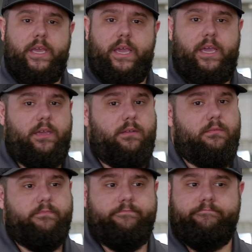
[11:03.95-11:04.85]

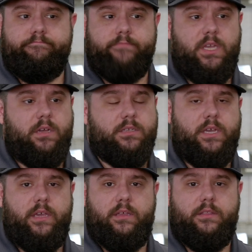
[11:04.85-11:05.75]
And I'll
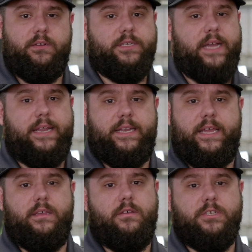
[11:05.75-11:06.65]
tell you, there's not a
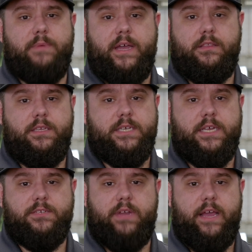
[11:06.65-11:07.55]
day that goes by that these
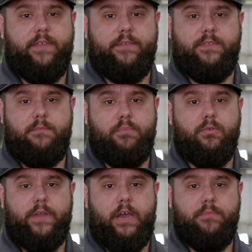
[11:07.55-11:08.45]
guys don't have that thing
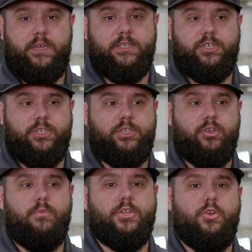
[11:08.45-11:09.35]
pulled out, because it's just
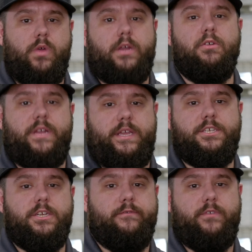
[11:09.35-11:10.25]
so much quicker and
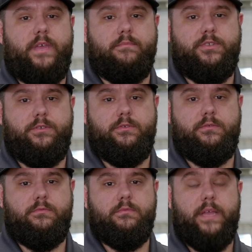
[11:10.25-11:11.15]
easier for them
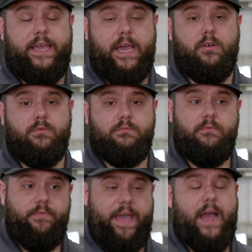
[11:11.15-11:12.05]
to lay out
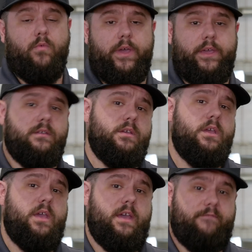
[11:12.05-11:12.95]
that way
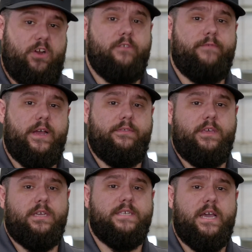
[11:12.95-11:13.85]
and verify
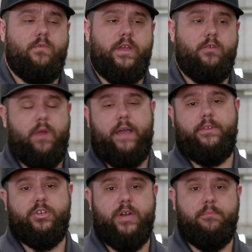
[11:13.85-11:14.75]
things that way rather
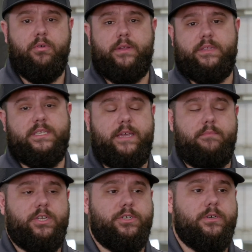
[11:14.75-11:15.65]
than trying to pull out the tape
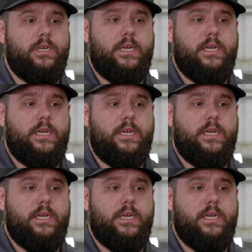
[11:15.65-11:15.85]
measure.